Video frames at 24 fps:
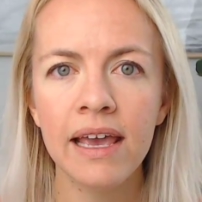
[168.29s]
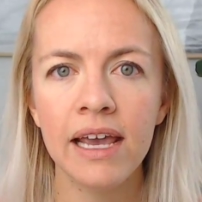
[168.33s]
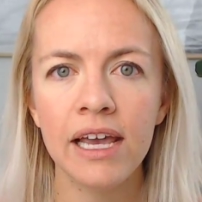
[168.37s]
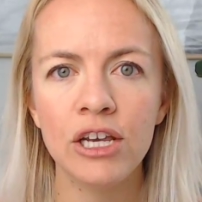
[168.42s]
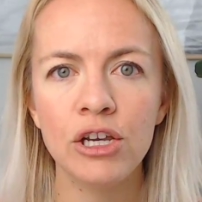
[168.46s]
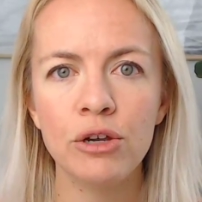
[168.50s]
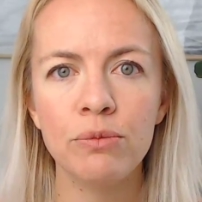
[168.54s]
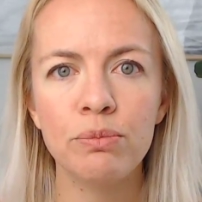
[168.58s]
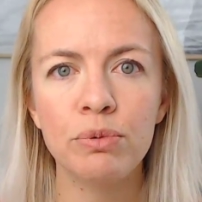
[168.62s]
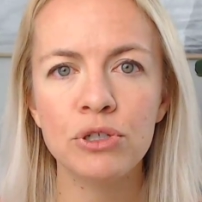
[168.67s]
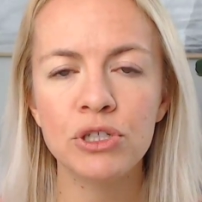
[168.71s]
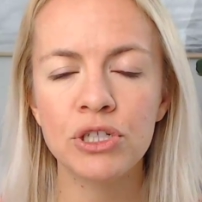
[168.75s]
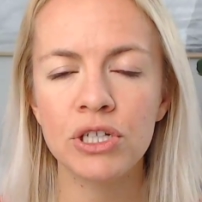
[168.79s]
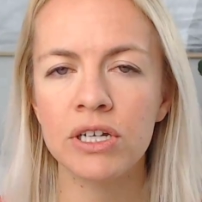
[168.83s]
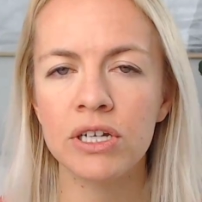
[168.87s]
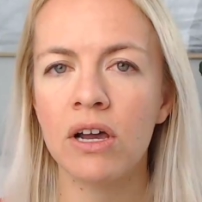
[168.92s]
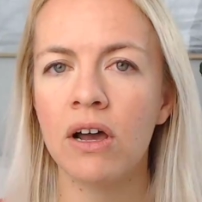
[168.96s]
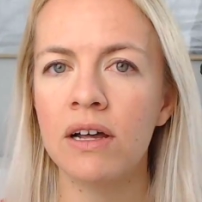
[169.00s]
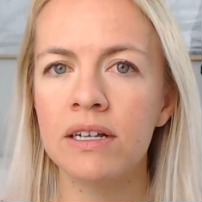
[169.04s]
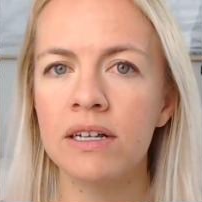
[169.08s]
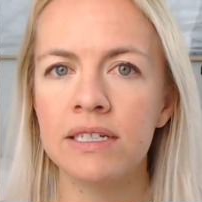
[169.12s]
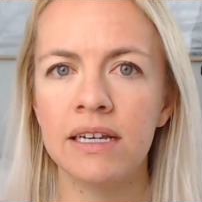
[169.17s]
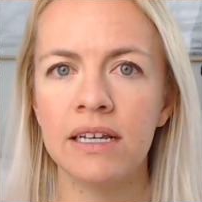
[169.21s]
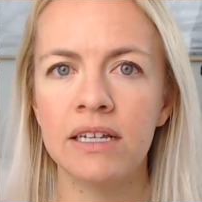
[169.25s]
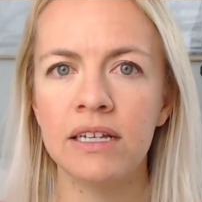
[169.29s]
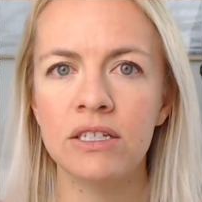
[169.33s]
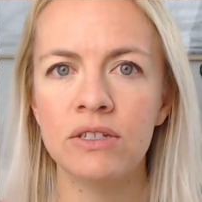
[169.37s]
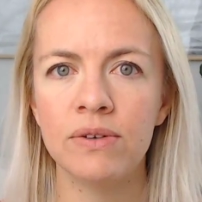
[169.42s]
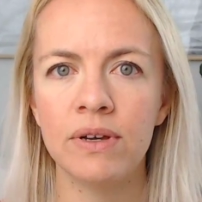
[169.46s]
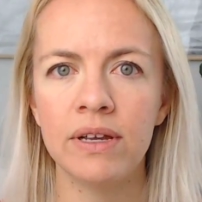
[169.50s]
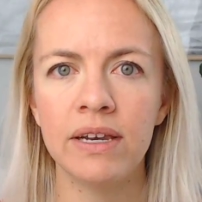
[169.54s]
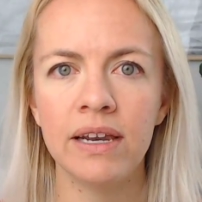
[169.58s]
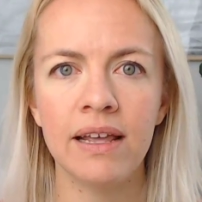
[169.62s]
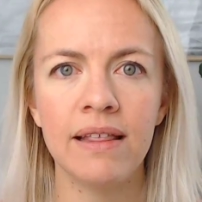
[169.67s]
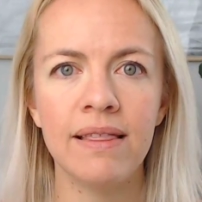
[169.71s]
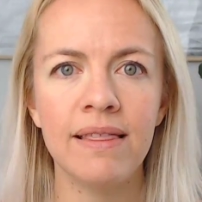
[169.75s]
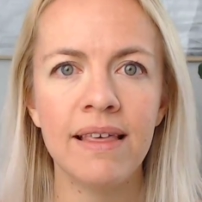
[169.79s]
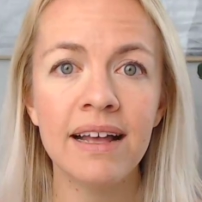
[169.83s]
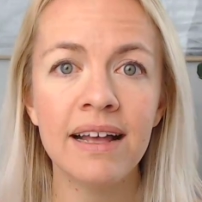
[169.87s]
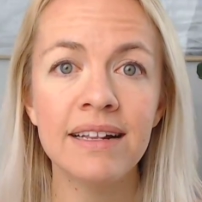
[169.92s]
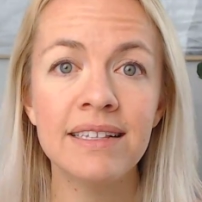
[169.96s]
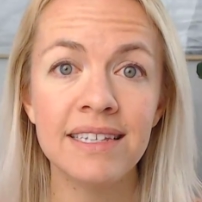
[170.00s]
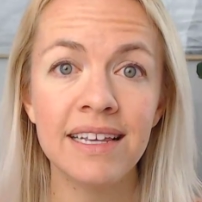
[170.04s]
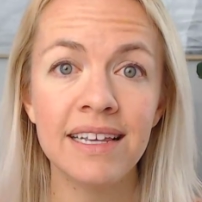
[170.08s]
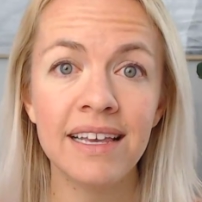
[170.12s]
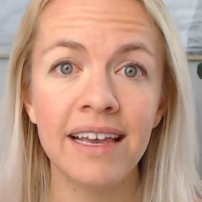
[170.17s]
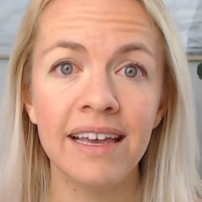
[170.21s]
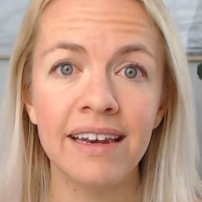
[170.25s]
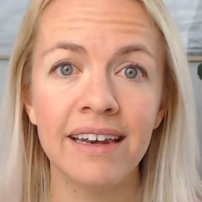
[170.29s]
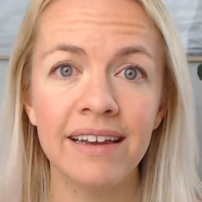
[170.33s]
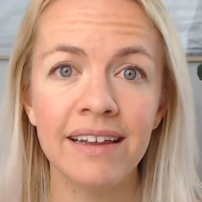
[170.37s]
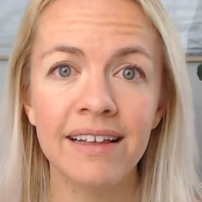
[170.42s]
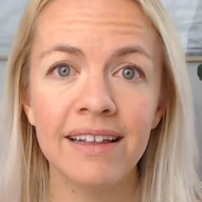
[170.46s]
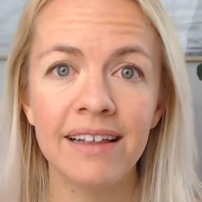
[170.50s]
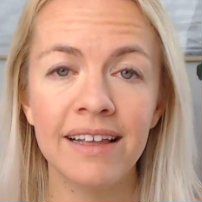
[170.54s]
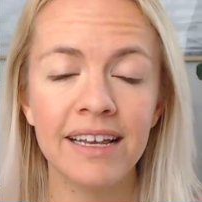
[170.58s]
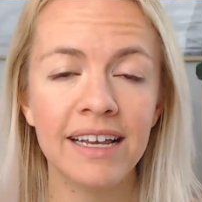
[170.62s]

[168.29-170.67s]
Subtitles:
and you're pushing content into it, and that's it.